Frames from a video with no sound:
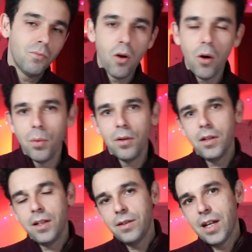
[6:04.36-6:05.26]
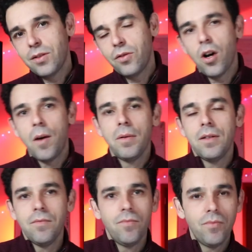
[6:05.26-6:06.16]
to mobile and desktop
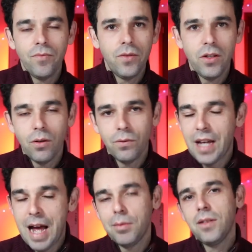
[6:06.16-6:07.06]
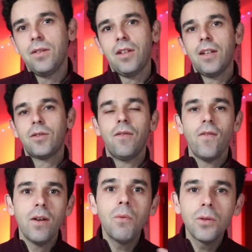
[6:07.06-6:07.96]
and, you know, tablets and all
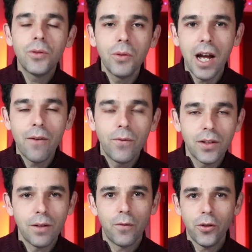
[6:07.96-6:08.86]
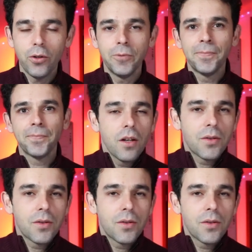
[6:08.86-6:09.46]
that. It will do everything for you.